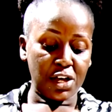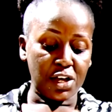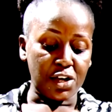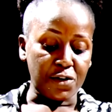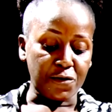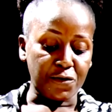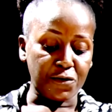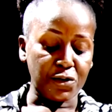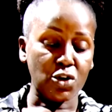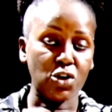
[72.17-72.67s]

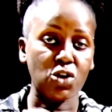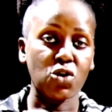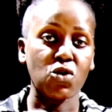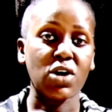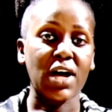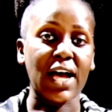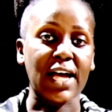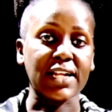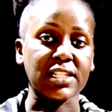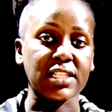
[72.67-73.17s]
If you
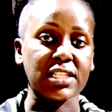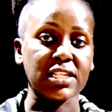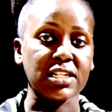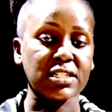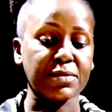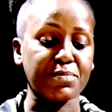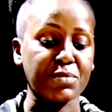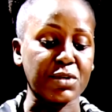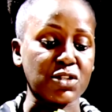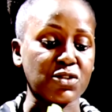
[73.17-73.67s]
look at
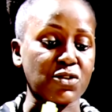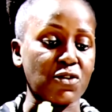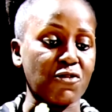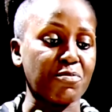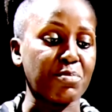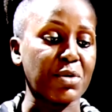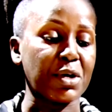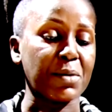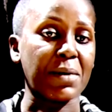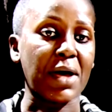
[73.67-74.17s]
this piece
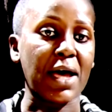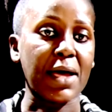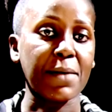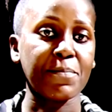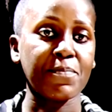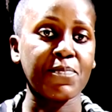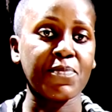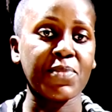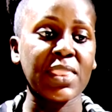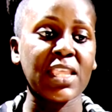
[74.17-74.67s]
of
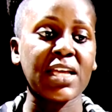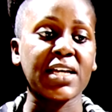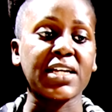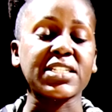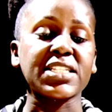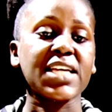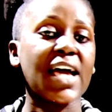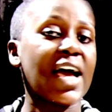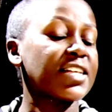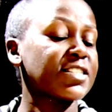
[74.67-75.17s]
paper,
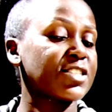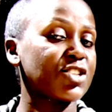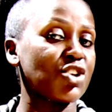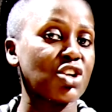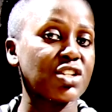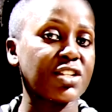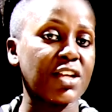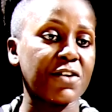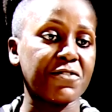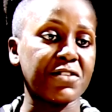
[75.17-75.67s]
it has
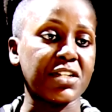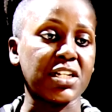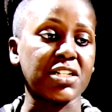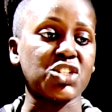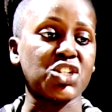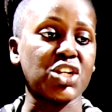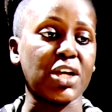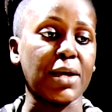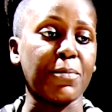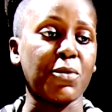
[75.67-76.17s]
no definite
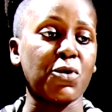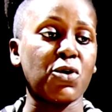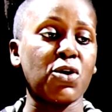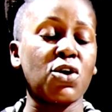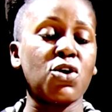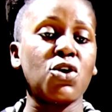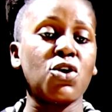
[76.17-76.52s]
shape.